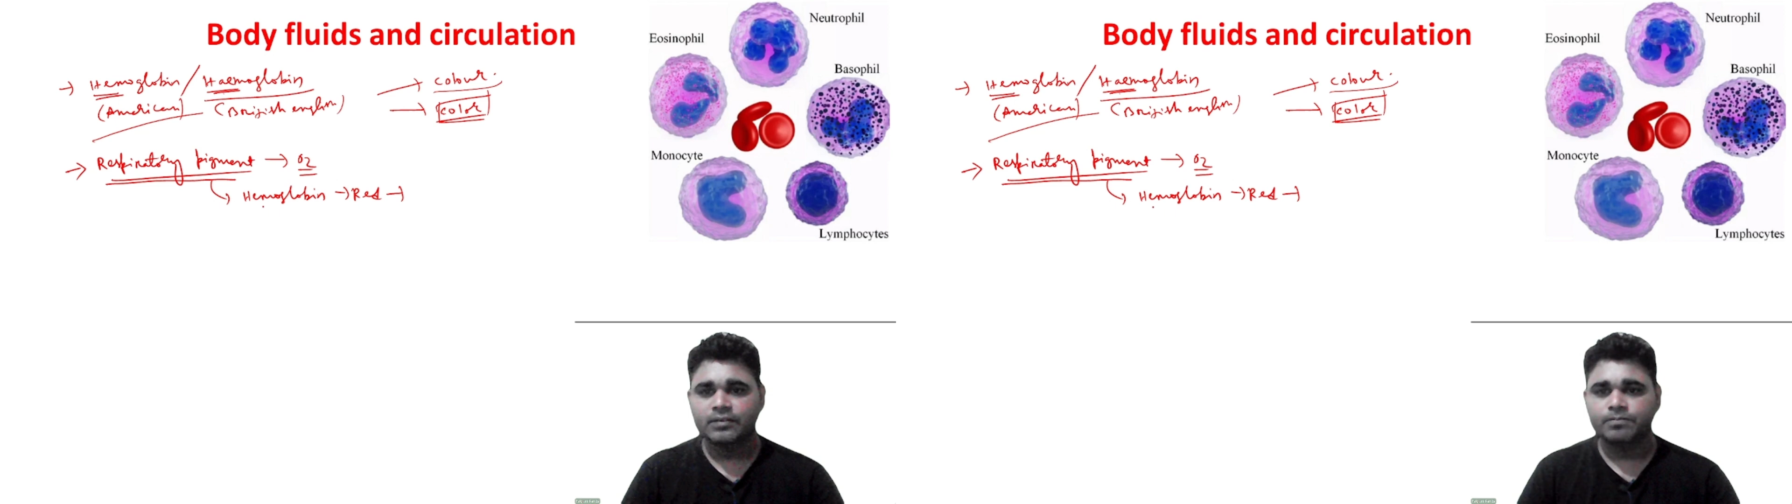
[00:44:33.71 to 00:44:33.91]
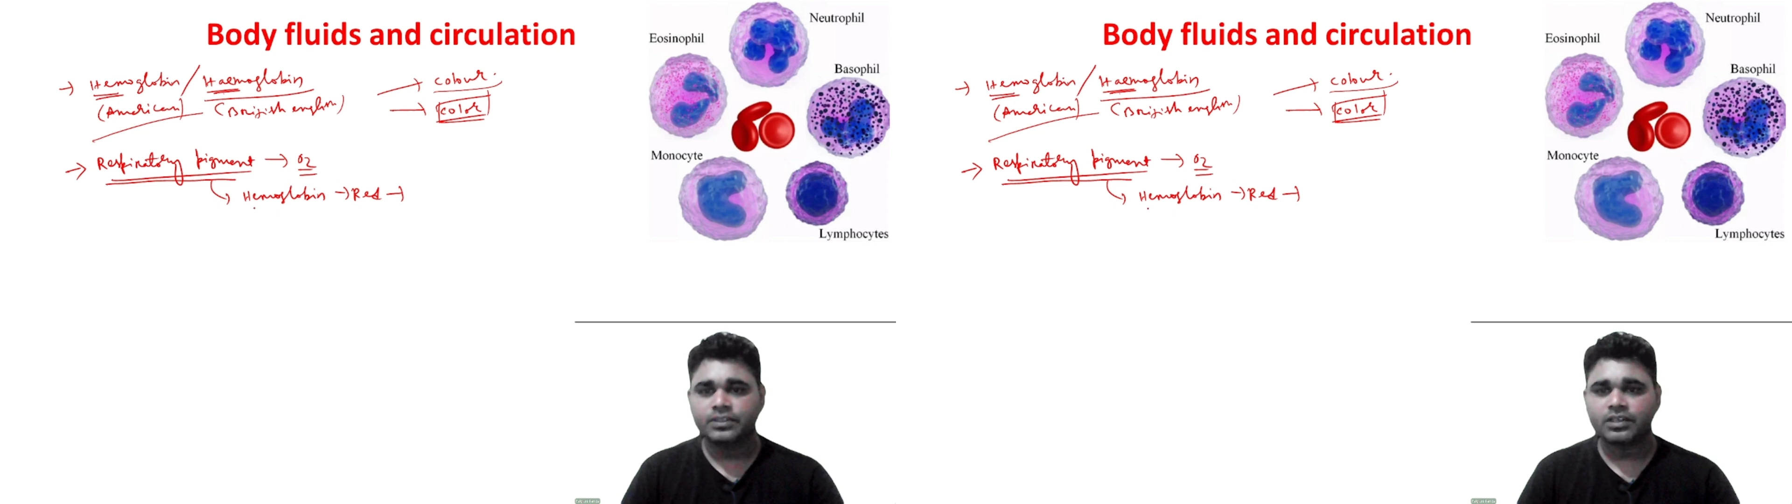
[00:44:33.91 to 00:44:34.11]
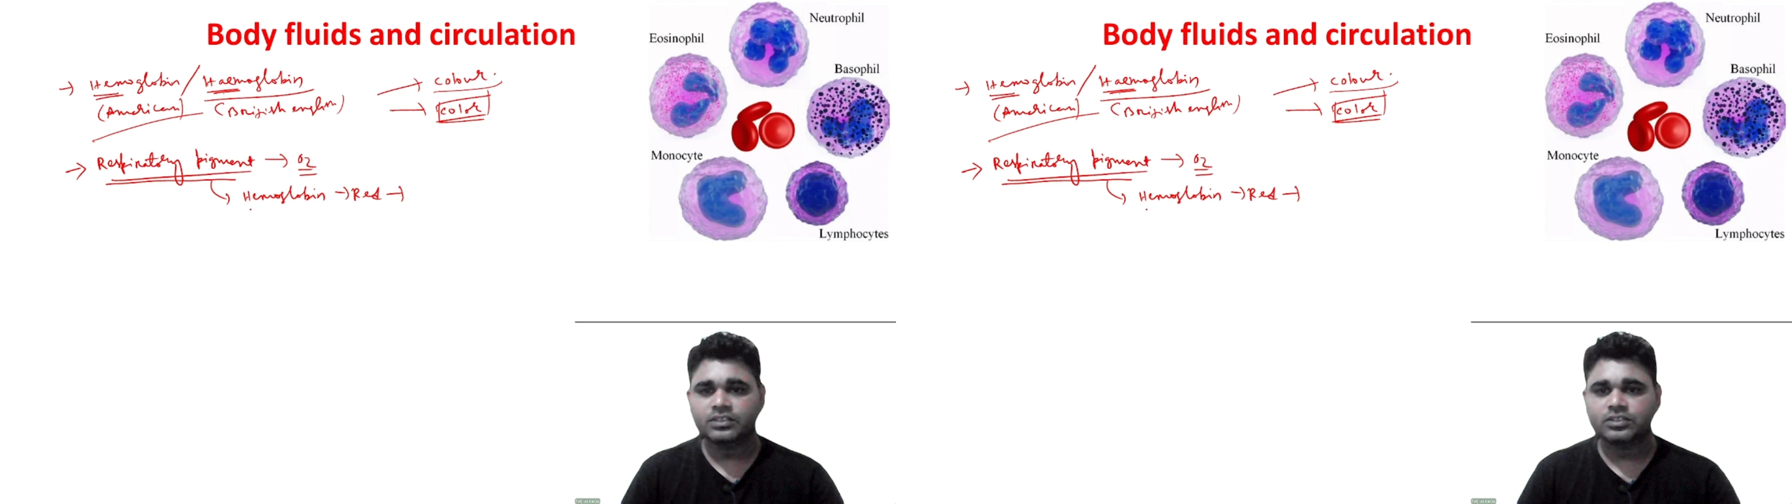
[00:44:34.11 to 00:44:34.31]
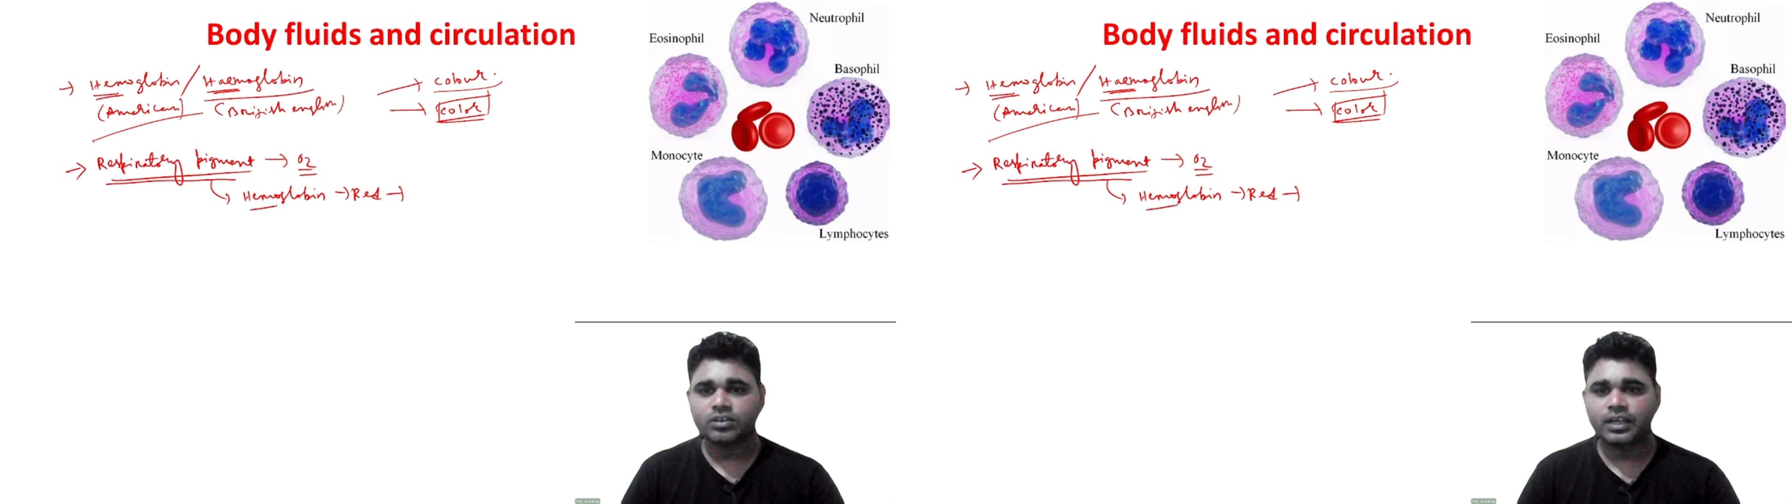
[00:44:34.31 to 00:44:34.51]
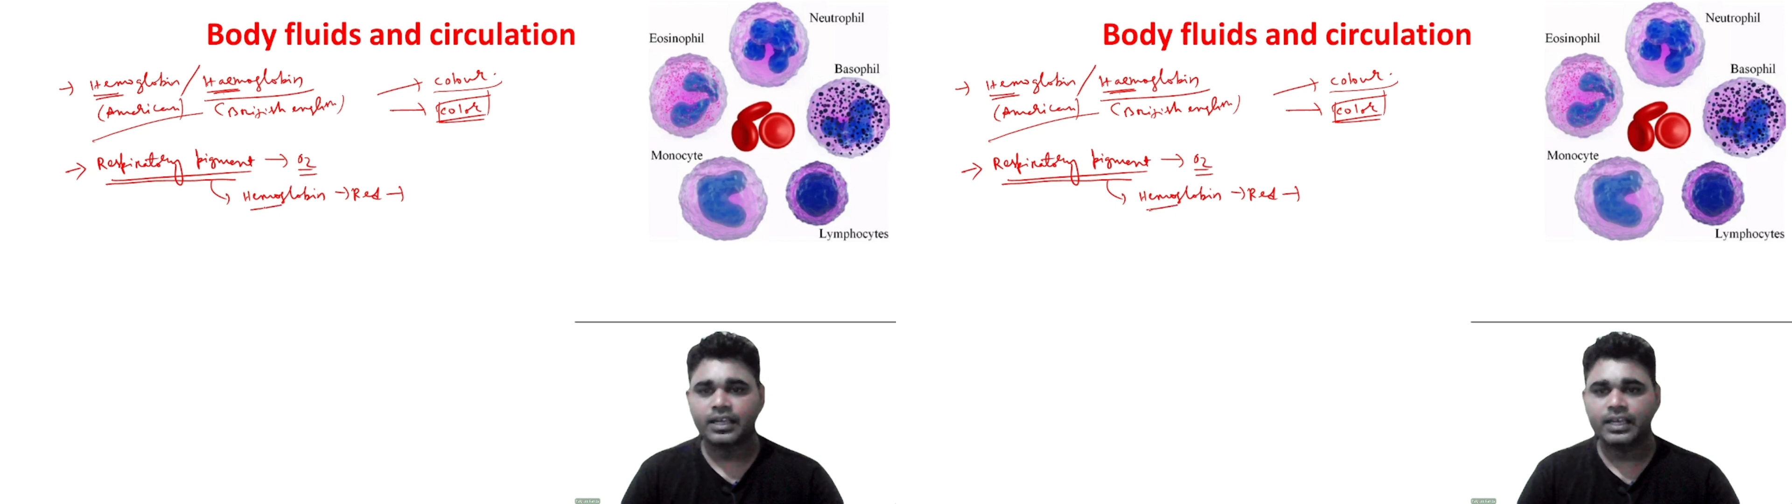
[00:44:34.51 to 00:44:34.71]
Because the